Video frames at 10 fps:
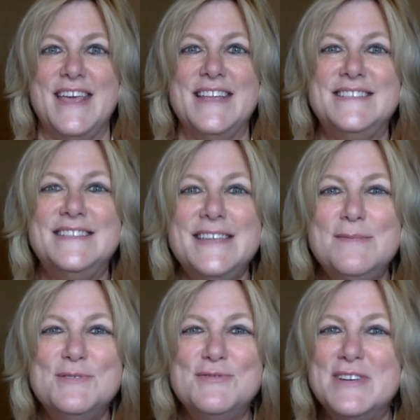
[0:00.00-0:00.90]
It
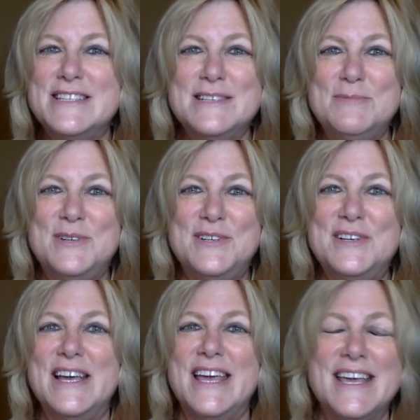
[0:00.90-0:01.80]
seems
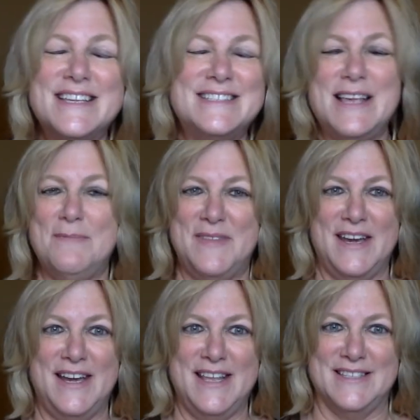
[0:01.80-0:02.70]
reasonable, except that
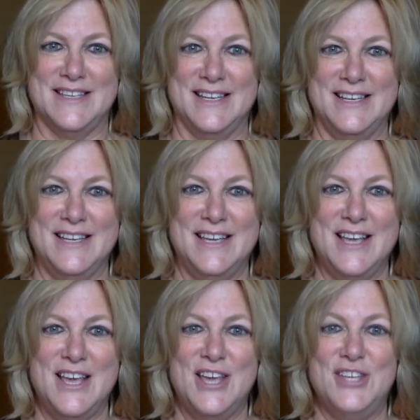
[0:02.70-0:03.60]
it isn't.
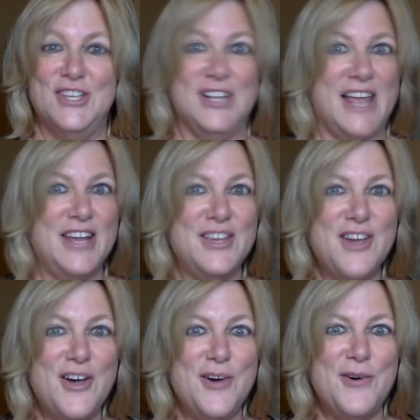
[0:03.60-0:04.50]
You let it
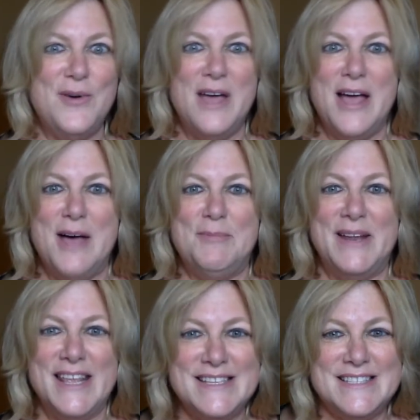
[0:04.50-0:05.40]
go,
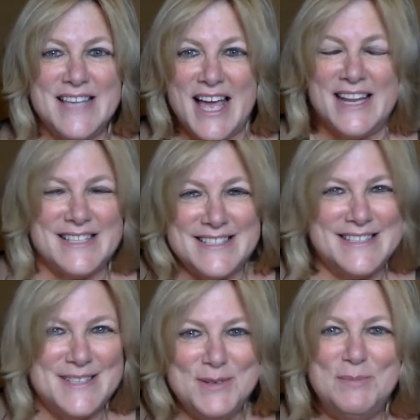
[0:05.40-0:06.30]
but inside it
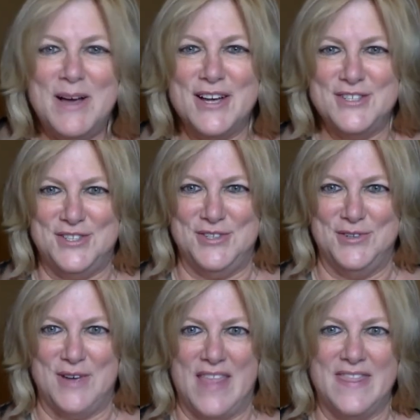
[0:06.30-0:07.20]
still bugs
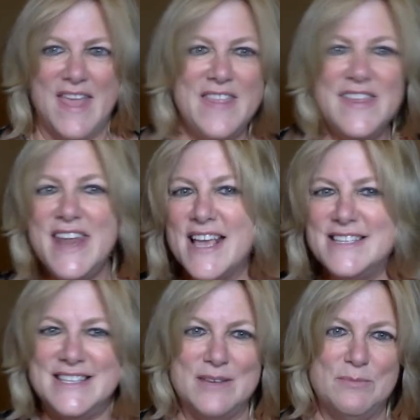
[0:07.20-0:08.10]
you, and then the
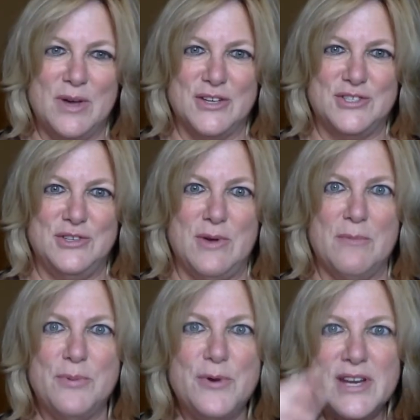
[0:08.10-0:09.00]
next thing bugs you,
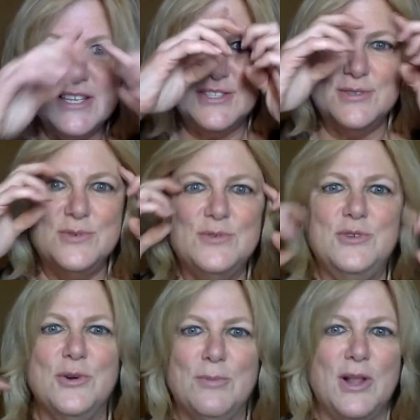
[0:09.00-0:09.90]
and pretty
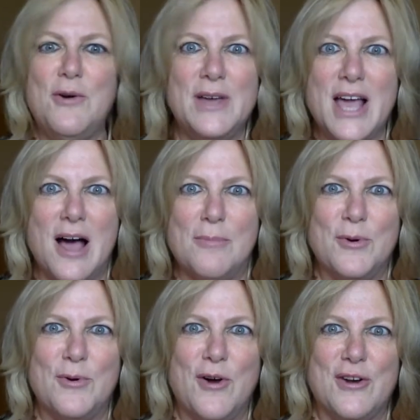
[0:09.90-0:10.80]
soon you're blowing up
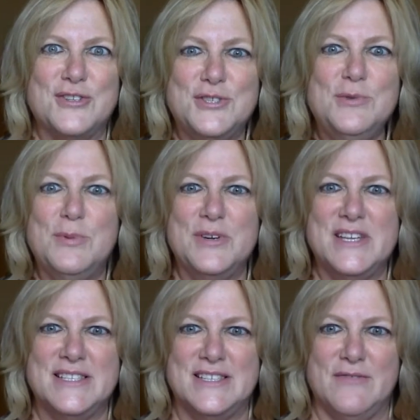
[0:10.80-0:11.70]
or are super
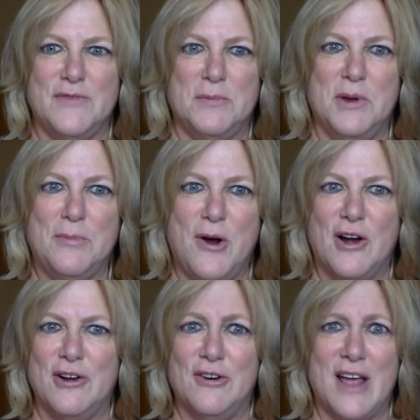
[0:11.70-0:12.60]
distant from your
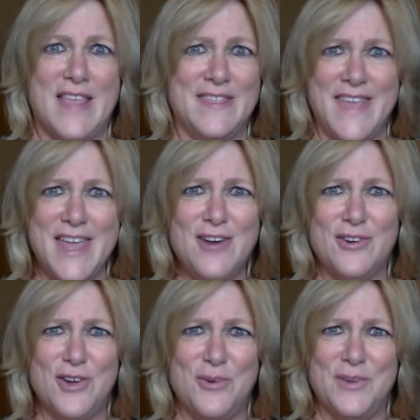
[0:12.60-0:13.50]
partner, and they
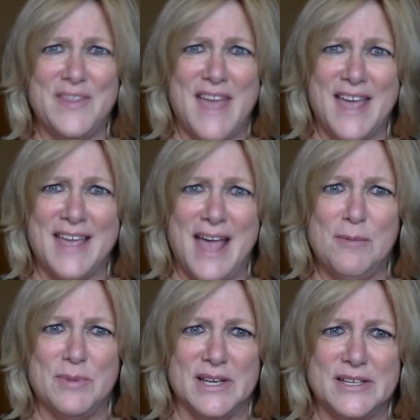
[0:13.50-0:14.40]
don't know what the heck
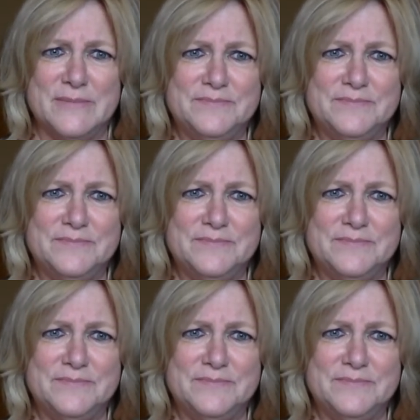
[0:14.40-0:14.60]
happened.